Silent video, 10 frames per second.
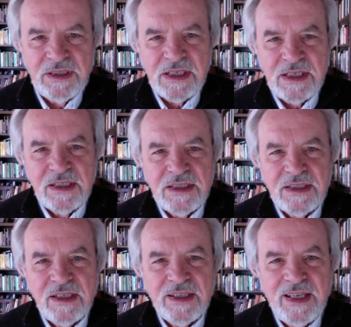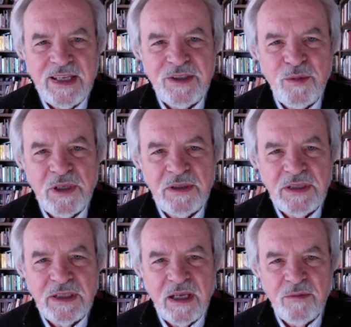It's again,
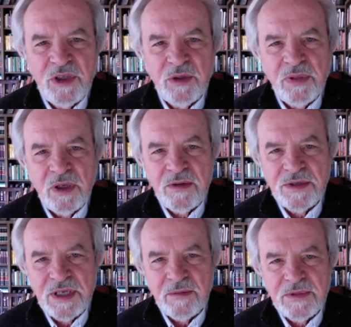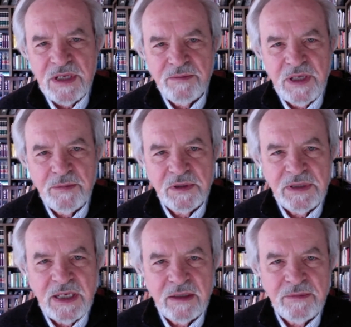humility can be a pose that some people
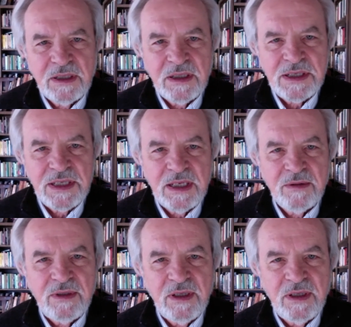take because they